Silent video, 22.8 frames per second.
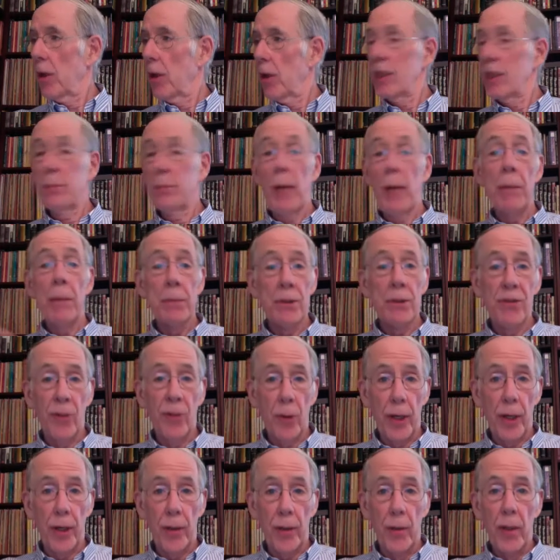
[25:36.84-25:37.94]
cause
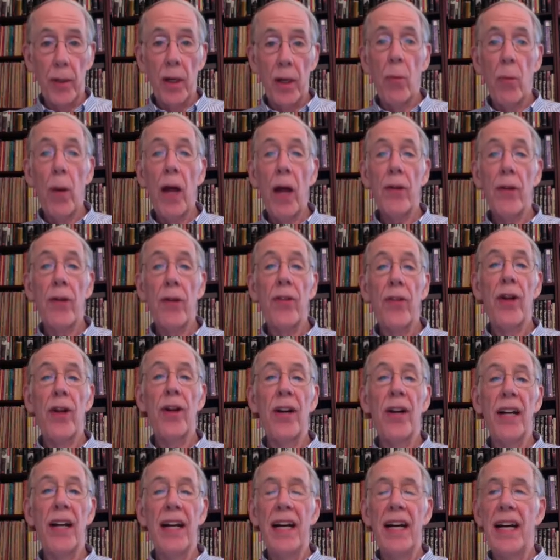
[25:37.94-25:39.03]
problems for you.
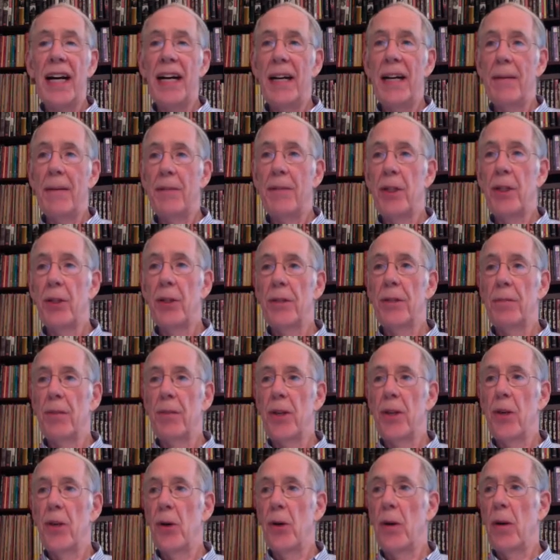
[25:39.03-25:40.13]
Rather, they're
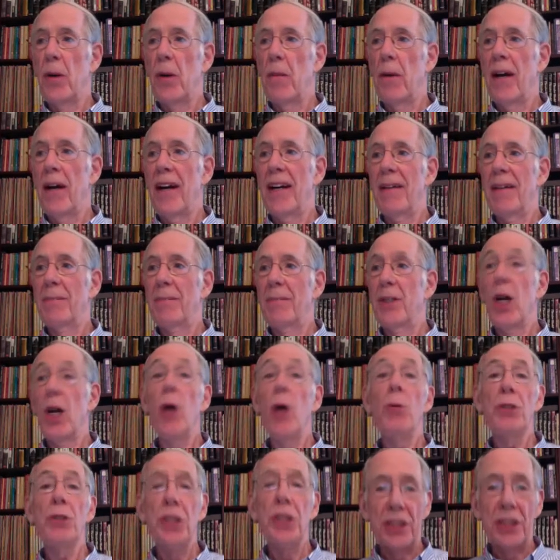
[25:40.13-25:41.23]
your
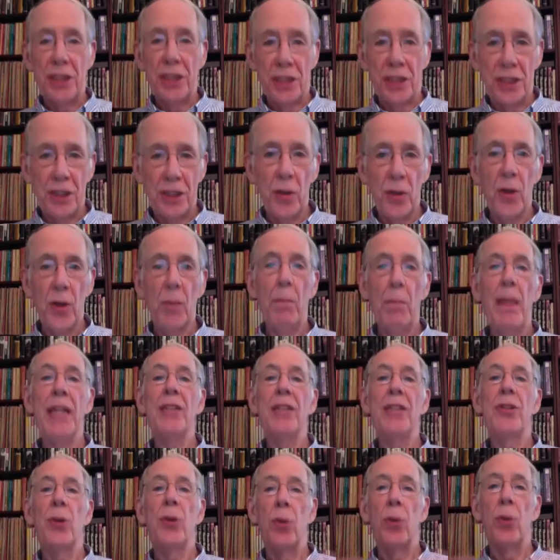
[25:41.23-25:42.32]
coaches, your
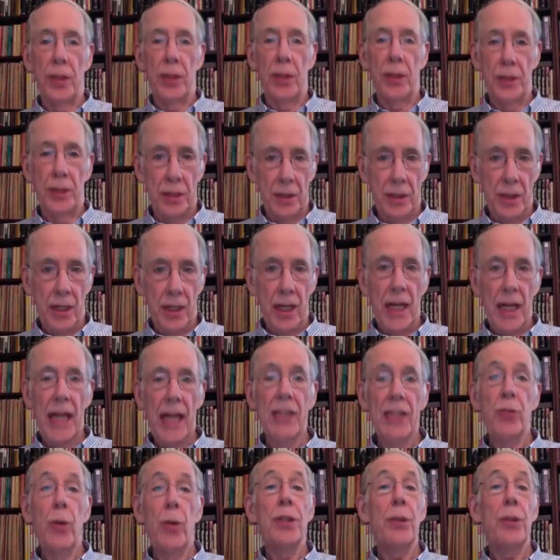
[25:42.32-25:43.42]
mentors,
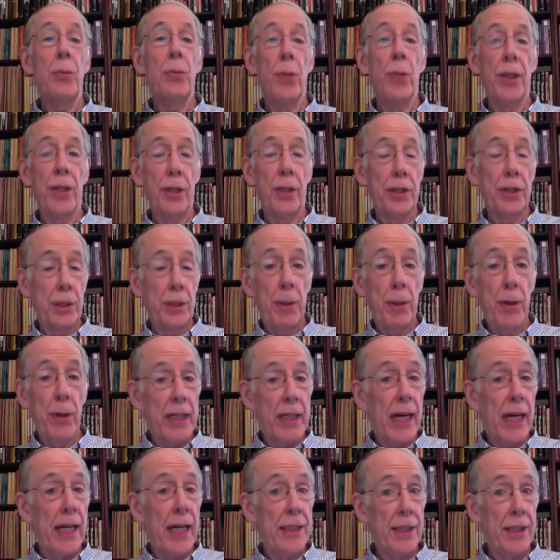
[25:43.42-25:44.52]
as well as with your
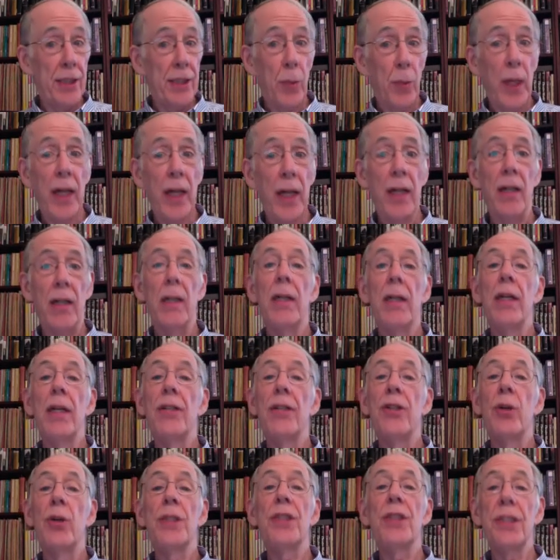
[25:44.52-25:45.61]
spirit guides as well,
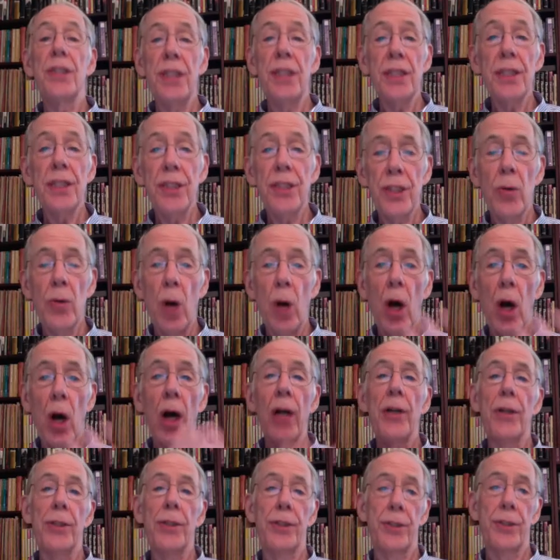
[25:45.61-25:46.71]
to assist you
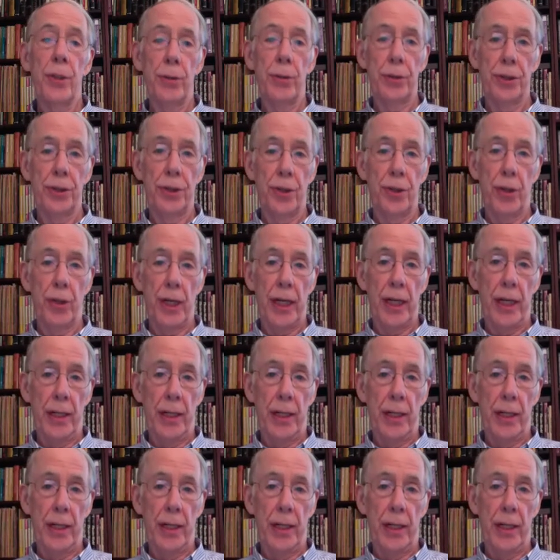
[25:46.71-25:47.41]
on your soul's journey.